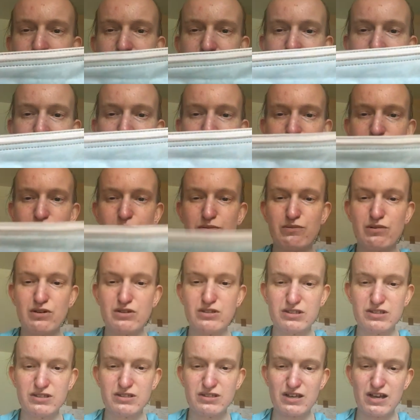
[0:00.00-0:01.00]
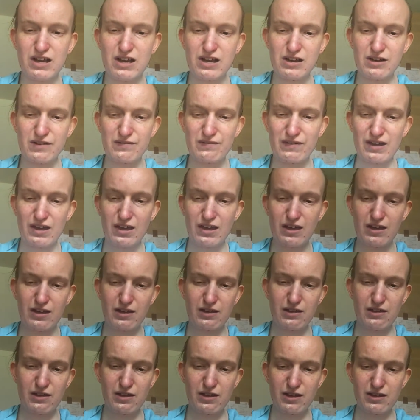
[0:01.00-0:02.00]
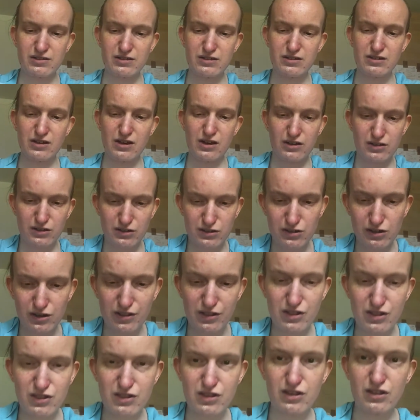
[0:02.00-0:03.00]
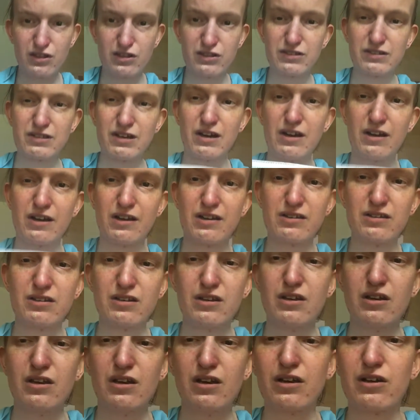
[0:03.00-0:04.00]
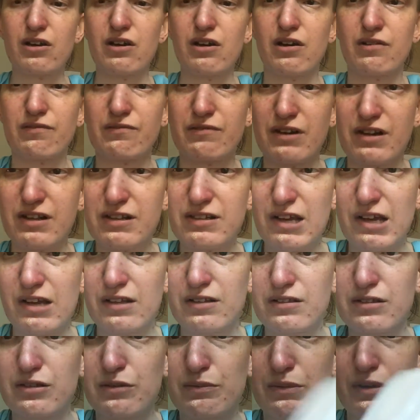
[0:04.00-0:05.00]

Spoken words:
there's one side of it is a darker colour than the other side. I can't really tell, to be